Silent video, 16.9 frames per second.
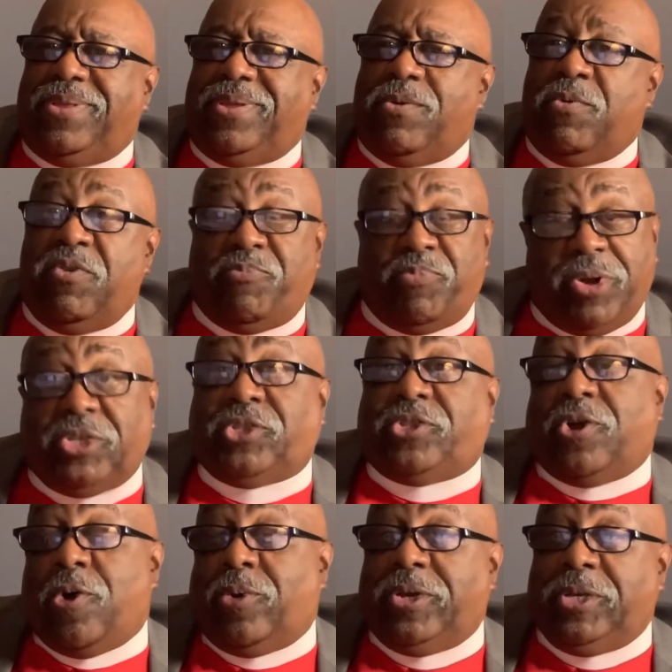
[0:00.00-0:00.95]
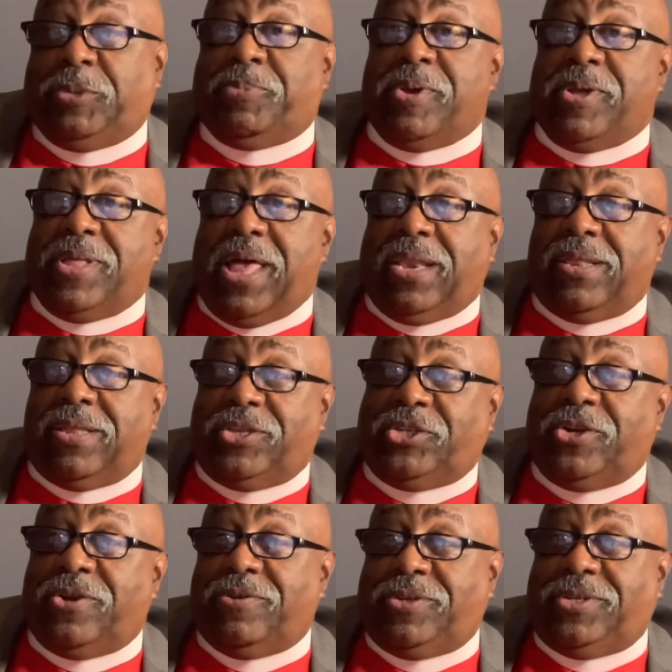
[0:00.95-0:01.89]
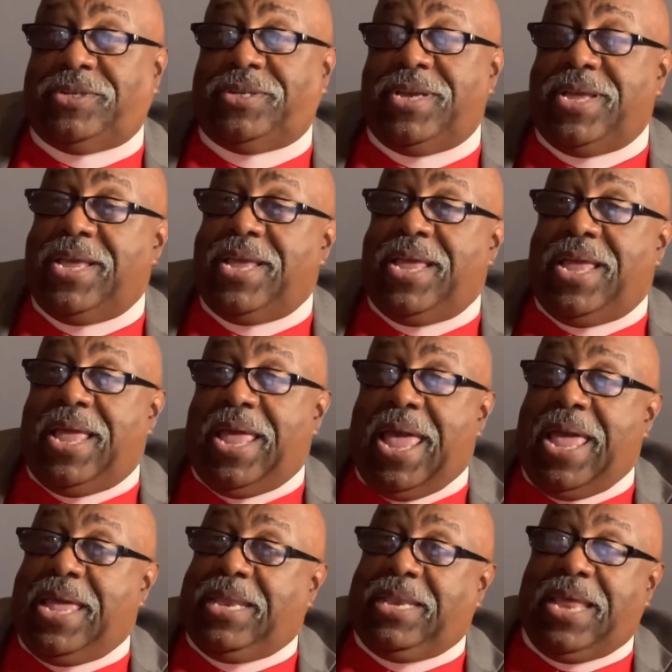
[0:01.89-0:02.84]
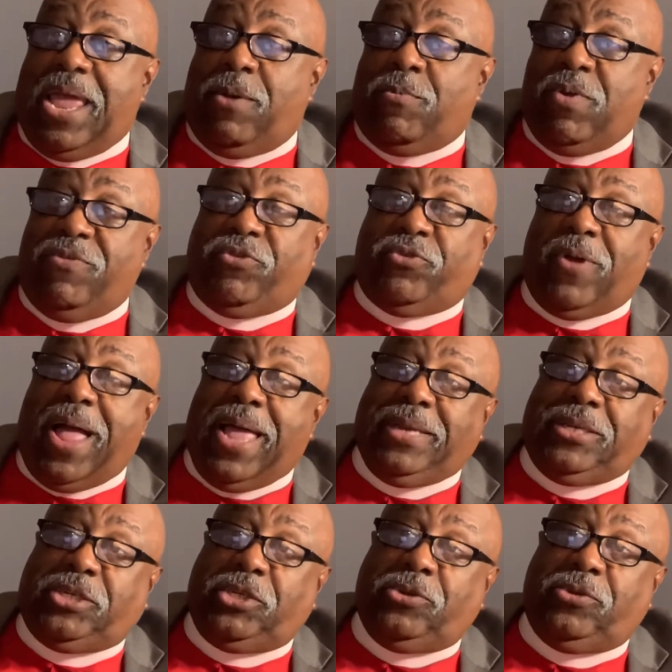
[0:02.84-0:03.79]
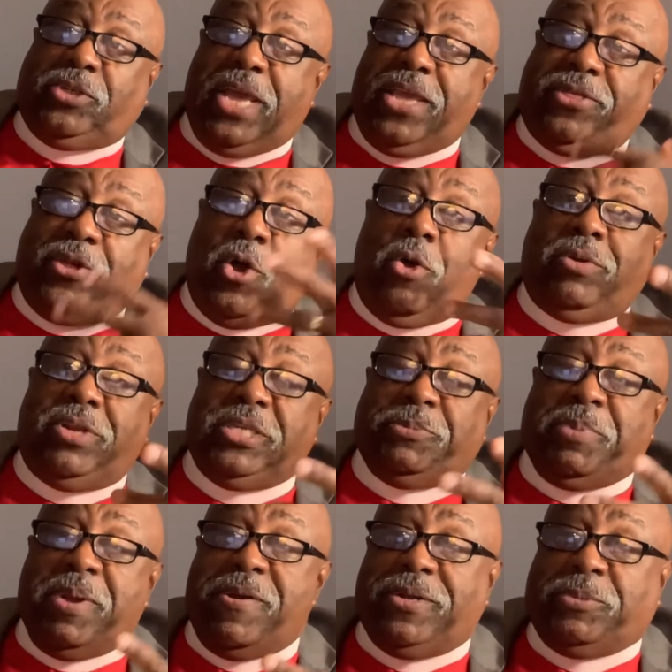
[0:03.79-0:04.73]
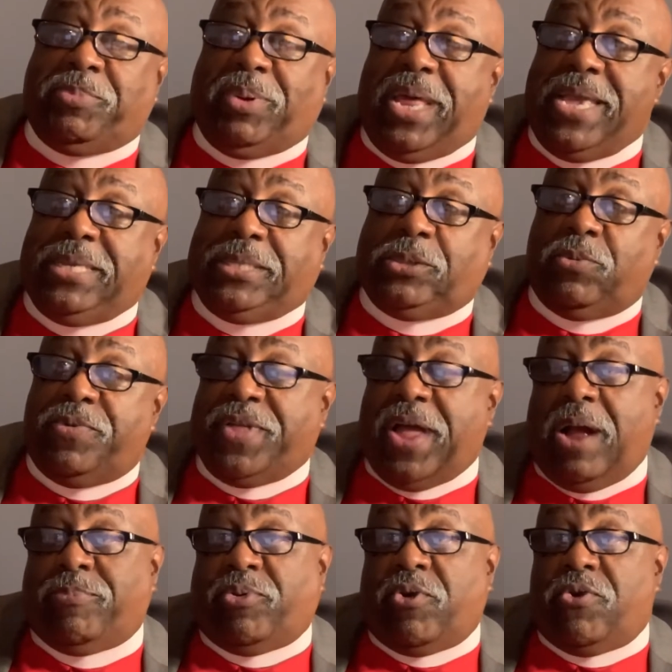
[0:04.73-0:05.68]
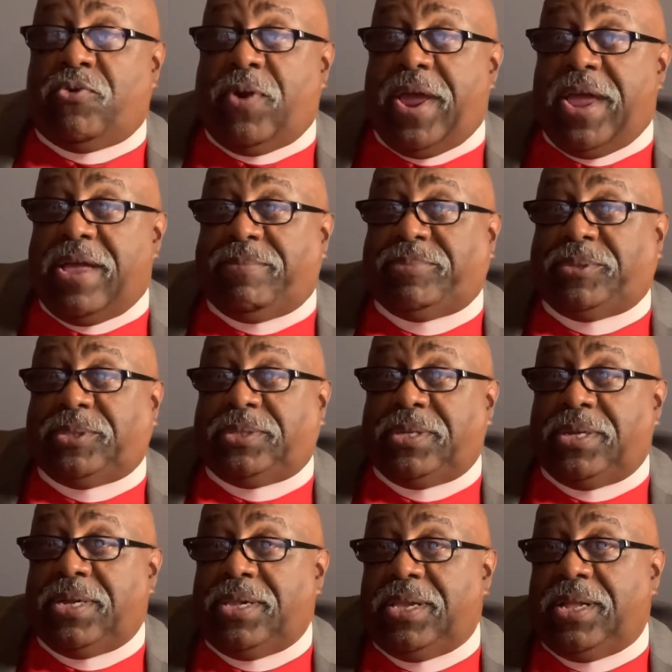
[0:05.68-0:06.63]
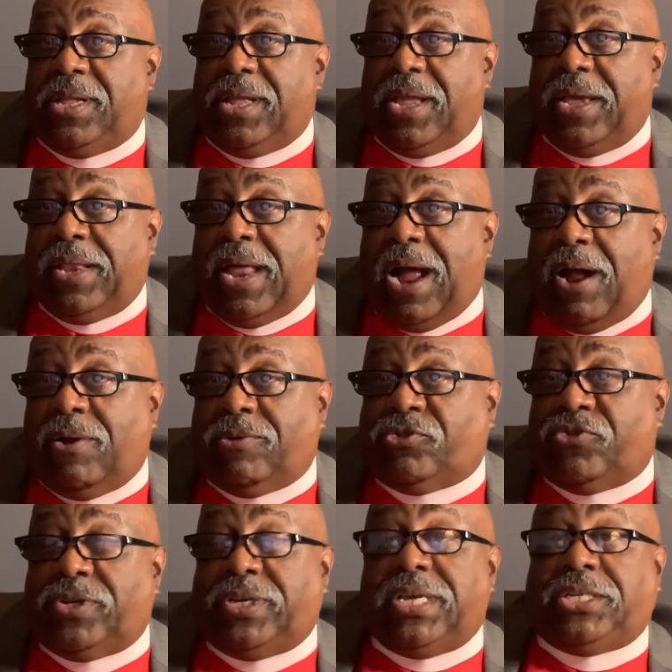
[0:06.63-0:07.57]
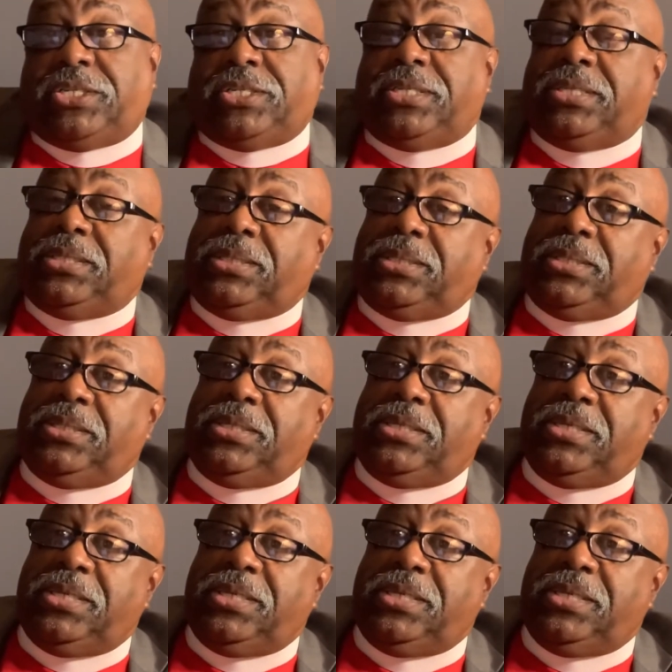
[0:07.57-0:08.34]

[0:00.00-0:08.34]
We've pushed the Holy Spirit out of the church. And we've tried to take the Holy Spirit's place with our programs and our traditions.